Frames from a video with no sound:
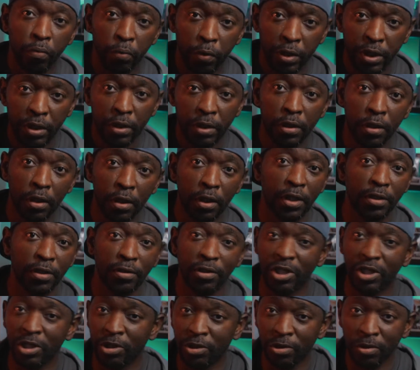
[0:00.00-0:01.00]
recently
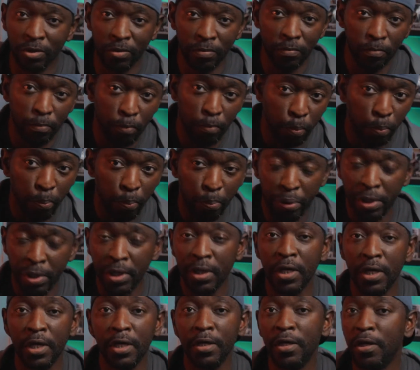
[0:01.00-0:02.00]
just
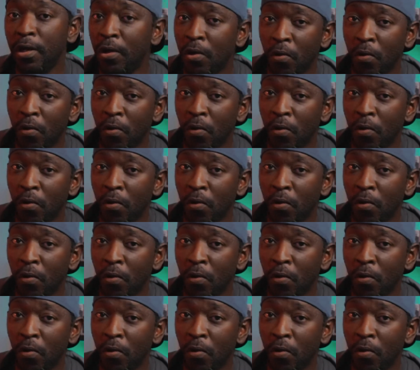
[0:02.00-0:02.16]
putting in the